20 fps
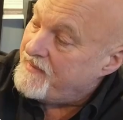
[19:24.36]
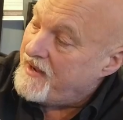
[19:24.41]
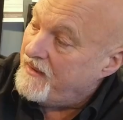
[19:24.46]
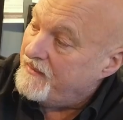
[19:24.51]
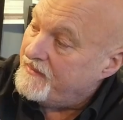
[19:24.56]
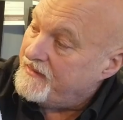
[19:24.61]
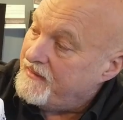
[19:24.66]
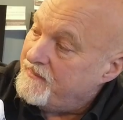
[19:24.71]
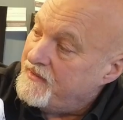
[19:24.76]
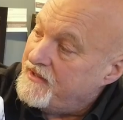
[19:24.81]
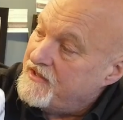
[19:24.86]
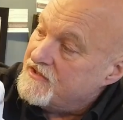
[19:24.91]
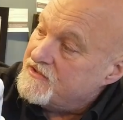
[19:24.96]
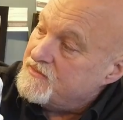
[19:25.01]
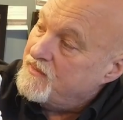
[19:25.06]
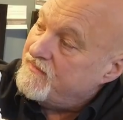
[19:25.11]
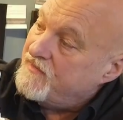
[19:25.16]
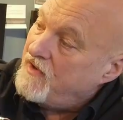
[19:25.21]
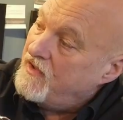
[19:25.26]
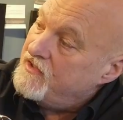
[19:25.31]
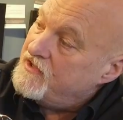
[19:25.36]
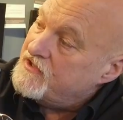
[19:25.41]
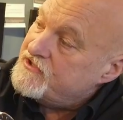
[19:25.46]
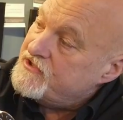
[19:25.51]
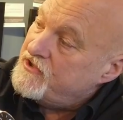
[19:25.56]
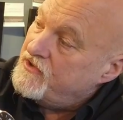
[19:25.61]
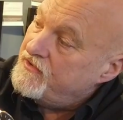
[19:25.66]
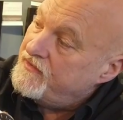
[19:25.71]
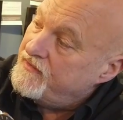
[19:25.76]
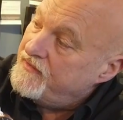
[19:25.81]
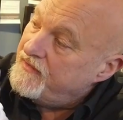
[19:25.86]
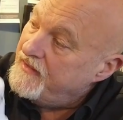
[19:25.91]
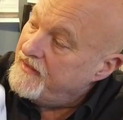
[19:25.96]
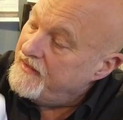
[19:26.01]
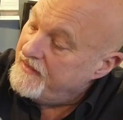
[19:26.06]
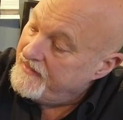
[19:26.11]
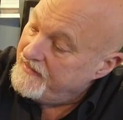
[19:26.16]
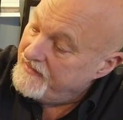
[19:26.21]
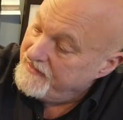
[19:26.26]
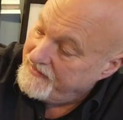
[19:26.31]
about it, because we've got the sun
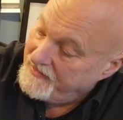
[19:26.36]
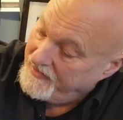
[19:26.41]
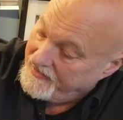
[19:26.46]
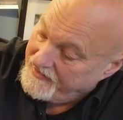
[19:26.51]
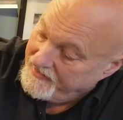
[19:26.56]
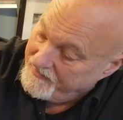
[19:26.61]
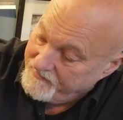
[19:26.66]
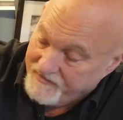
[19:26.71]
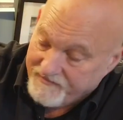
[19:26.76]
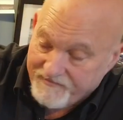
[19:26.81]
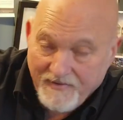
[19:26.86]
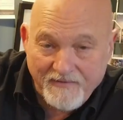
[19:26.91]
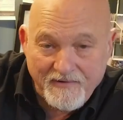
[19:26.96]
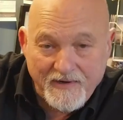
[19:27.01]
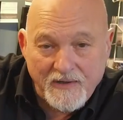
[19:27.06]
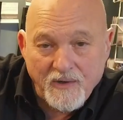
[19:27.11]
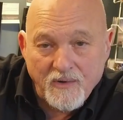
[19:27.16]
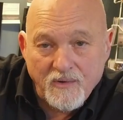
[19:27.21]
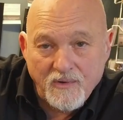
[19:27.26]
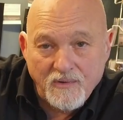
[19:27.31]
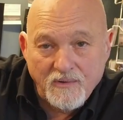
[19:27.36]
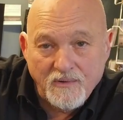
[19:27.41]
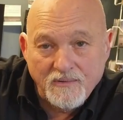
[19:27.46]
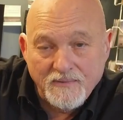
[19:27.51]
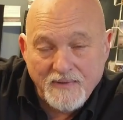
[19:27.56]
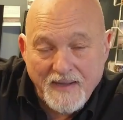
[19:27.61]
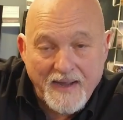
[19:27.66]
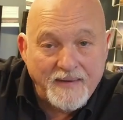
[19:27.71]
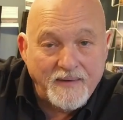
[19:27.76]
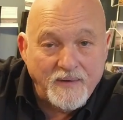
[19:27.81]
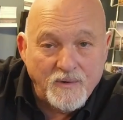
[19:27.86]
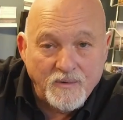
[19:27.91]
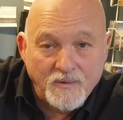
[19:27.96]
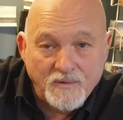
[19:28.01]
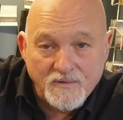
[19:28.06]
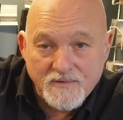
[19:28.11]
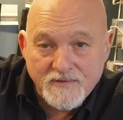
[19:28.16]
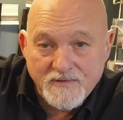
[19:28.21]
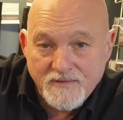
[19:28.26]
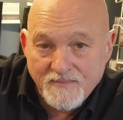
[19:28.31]
at very low
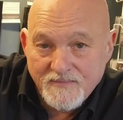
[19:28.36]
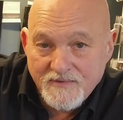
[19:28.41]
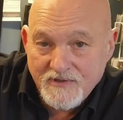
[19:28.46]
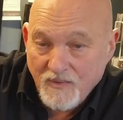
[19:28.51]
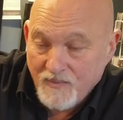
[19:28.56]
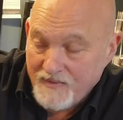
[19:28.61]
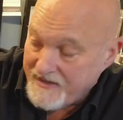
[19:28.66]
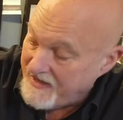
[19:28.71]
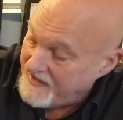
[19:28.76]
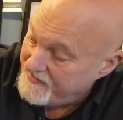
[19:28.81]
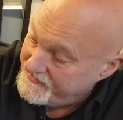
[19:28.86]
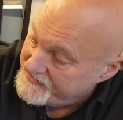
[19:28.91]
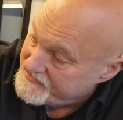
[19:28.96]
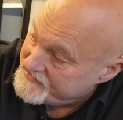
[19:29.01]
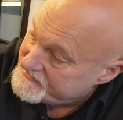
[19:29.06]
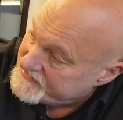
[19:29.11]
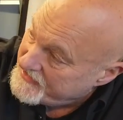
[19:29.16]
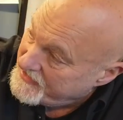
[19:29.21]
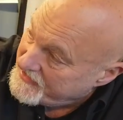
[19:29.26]
angles, so we get these